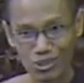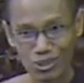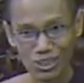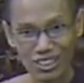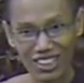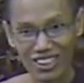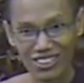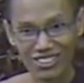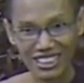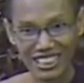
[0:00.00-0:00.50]

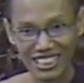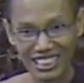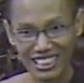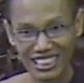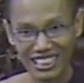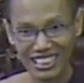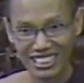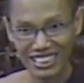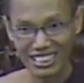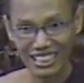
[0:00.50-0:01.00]
without
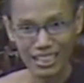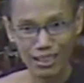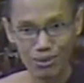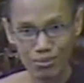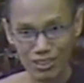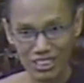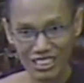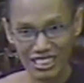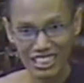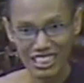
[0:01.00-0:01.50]
thinking
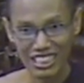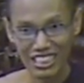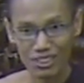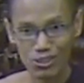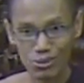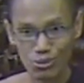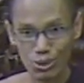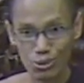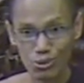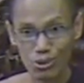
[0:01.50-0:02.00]
everything
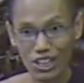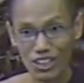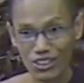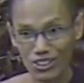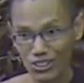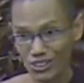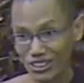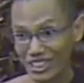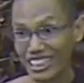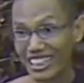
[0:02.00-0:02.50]
we
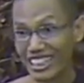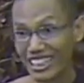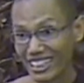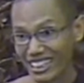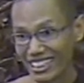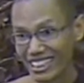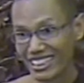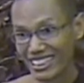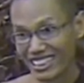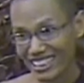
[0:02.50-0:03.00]
want to say
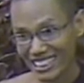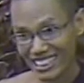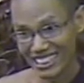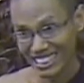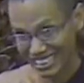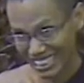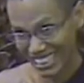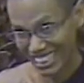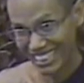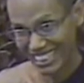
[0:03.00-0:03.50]
can
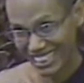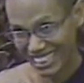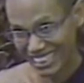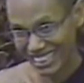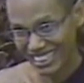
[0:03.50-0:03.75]
say